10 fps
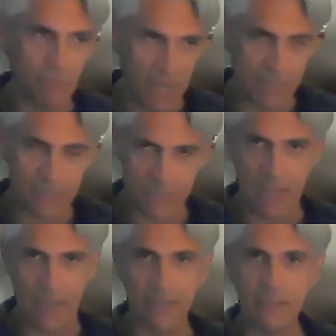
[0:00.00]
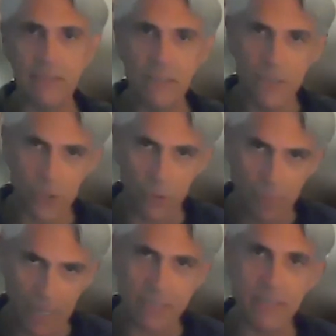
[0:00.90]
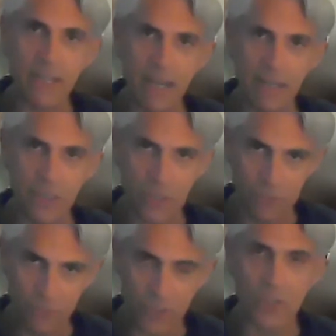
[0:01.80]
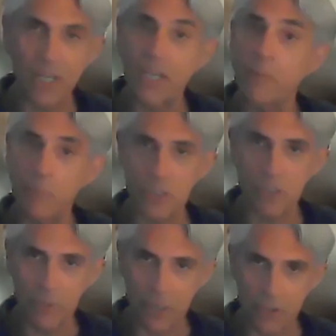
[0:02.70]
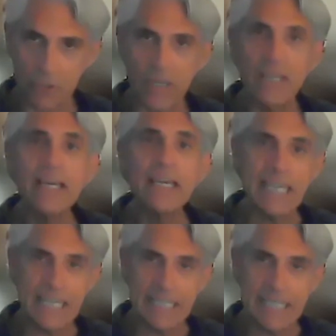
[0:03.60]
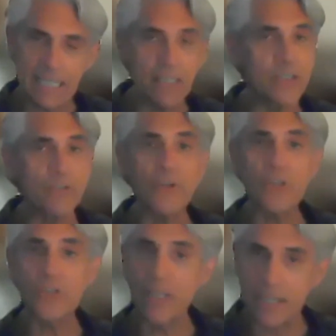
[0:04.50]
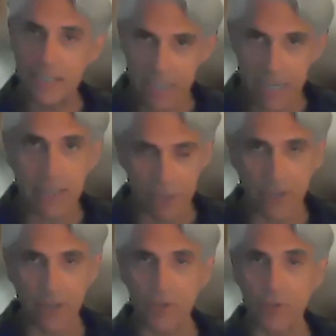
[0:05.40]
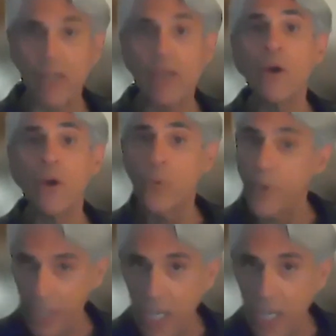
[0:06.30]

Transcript: Pakistan. So Pakistan is officially a Muslim country. India is officially a secular country with a